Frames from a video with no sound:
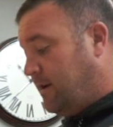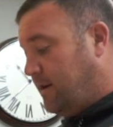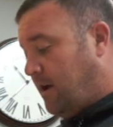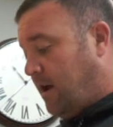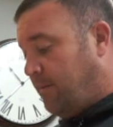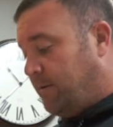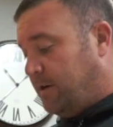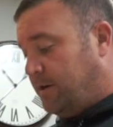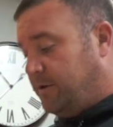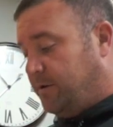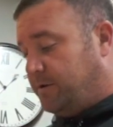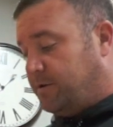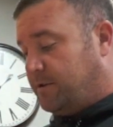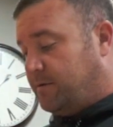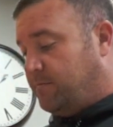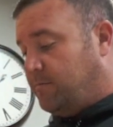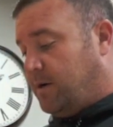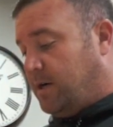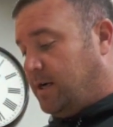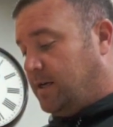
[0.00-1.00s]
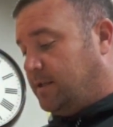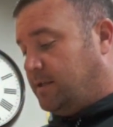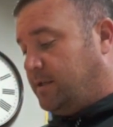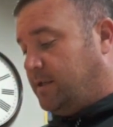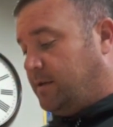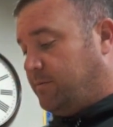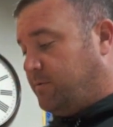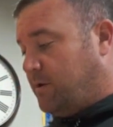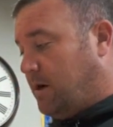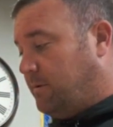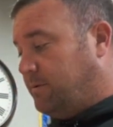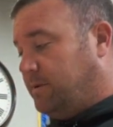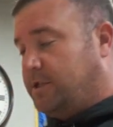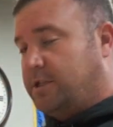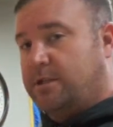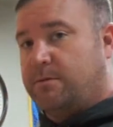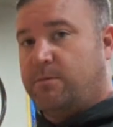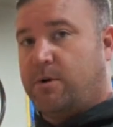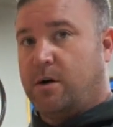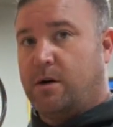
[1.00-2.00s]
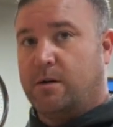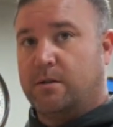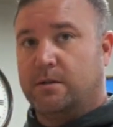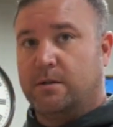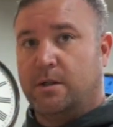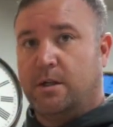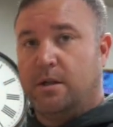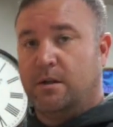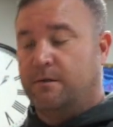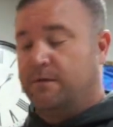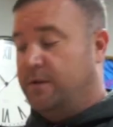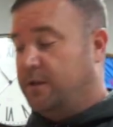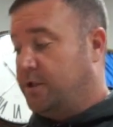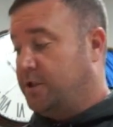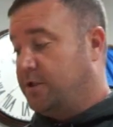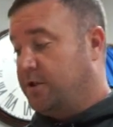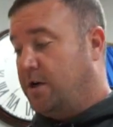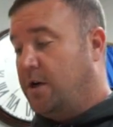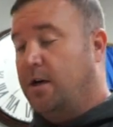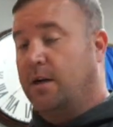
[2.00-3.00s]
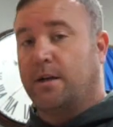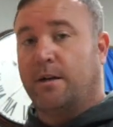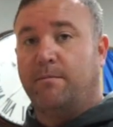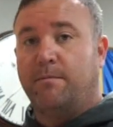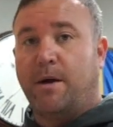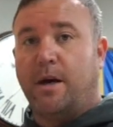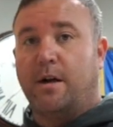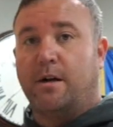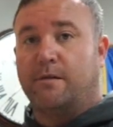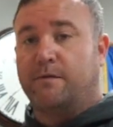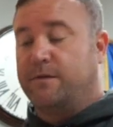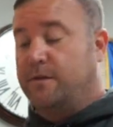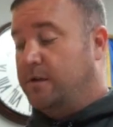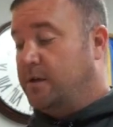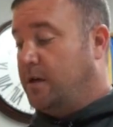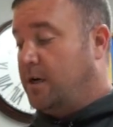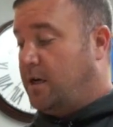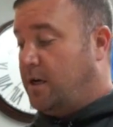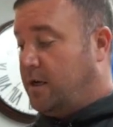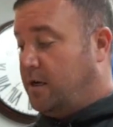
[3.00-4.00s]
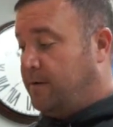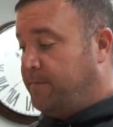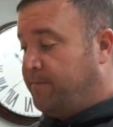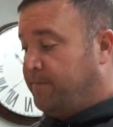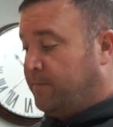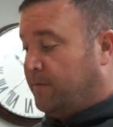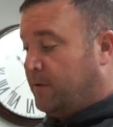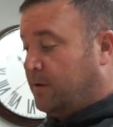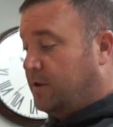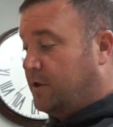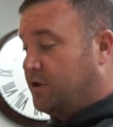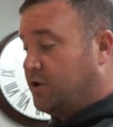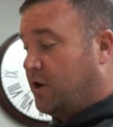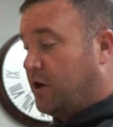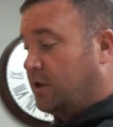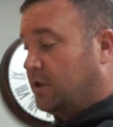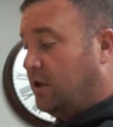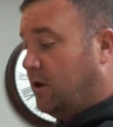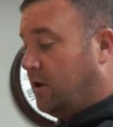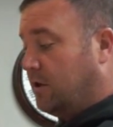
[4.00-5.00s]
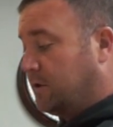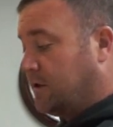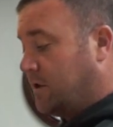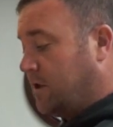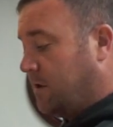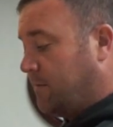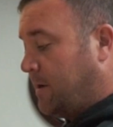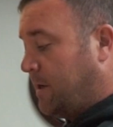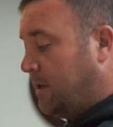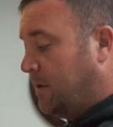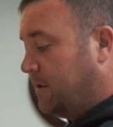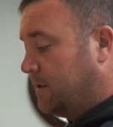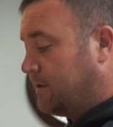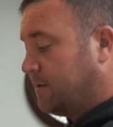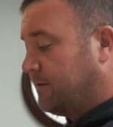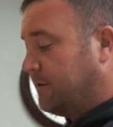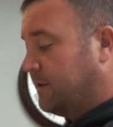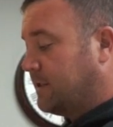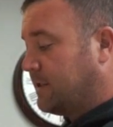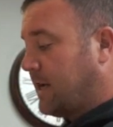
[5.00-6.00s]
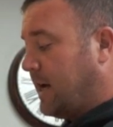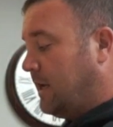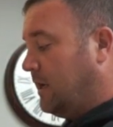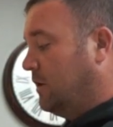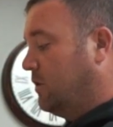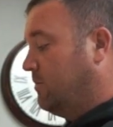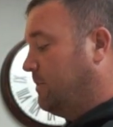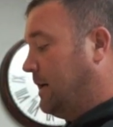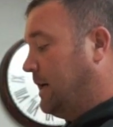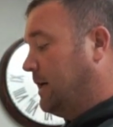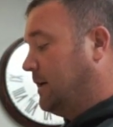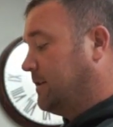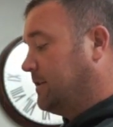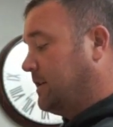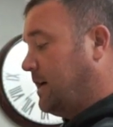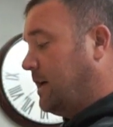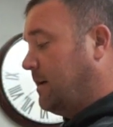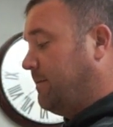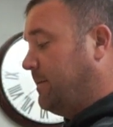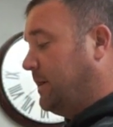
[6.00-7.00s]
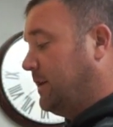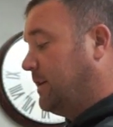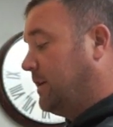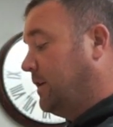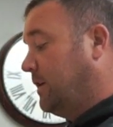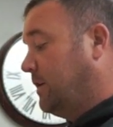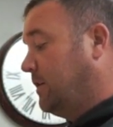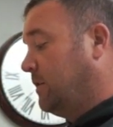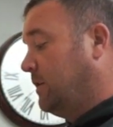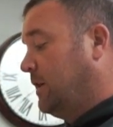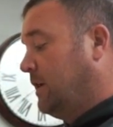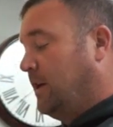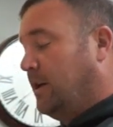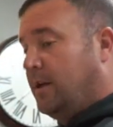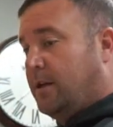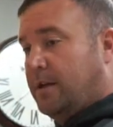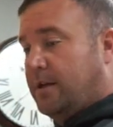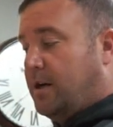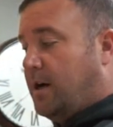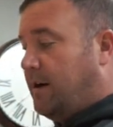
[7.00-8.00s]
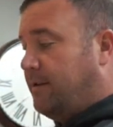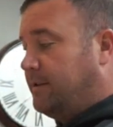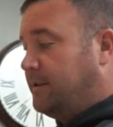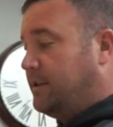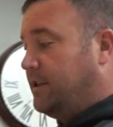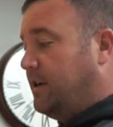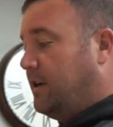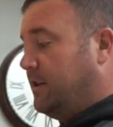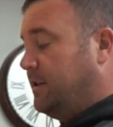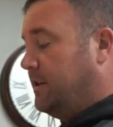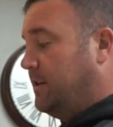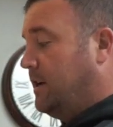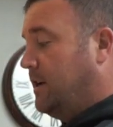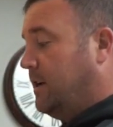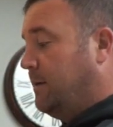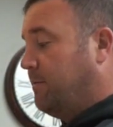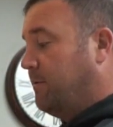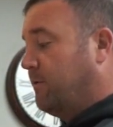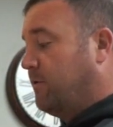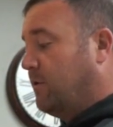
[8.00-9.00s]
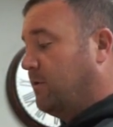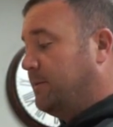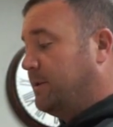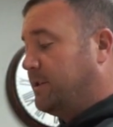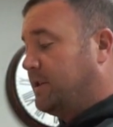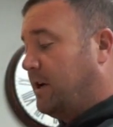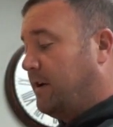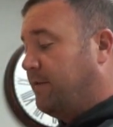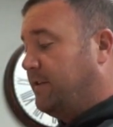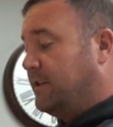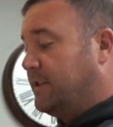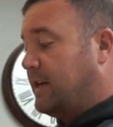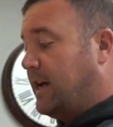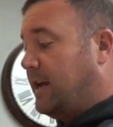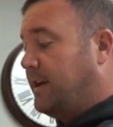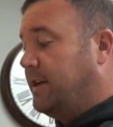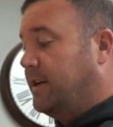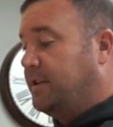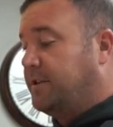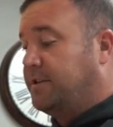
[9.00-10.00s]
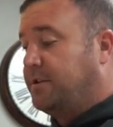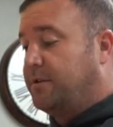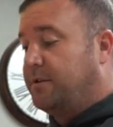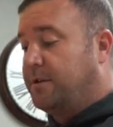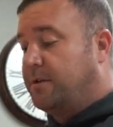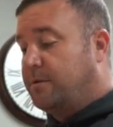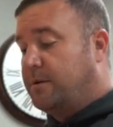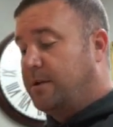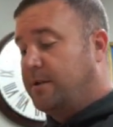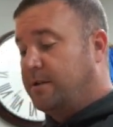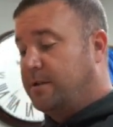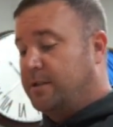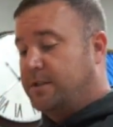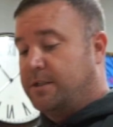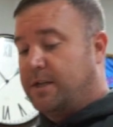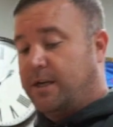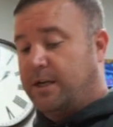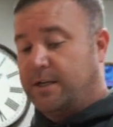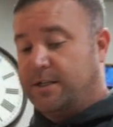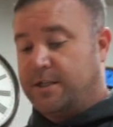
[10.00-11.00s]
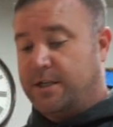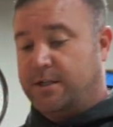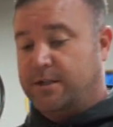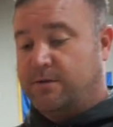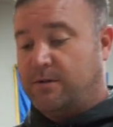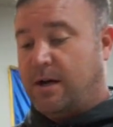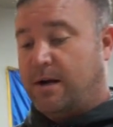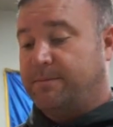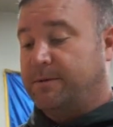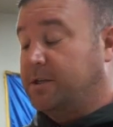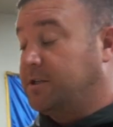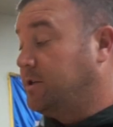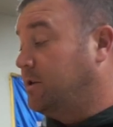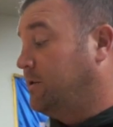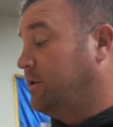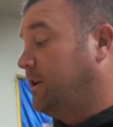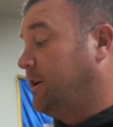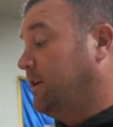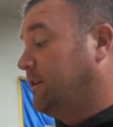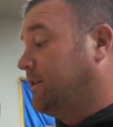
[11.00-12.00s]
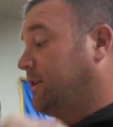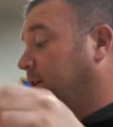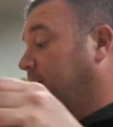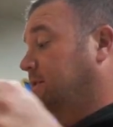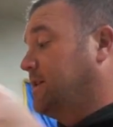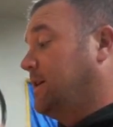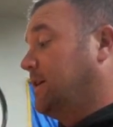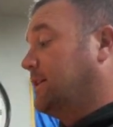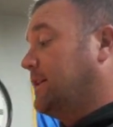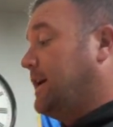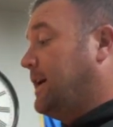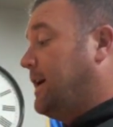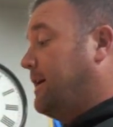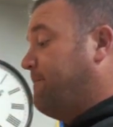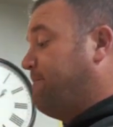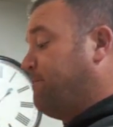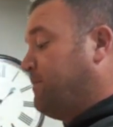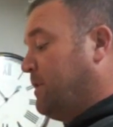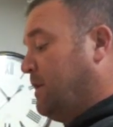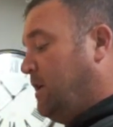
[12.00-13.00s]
I'm going to do some mods that are probably smart for the truck and better for the truck long term. I know it's got low miles, not a big deal. Obviously all the performance stuff that's got done to it, whether the second gen swap, the tuning, things like that,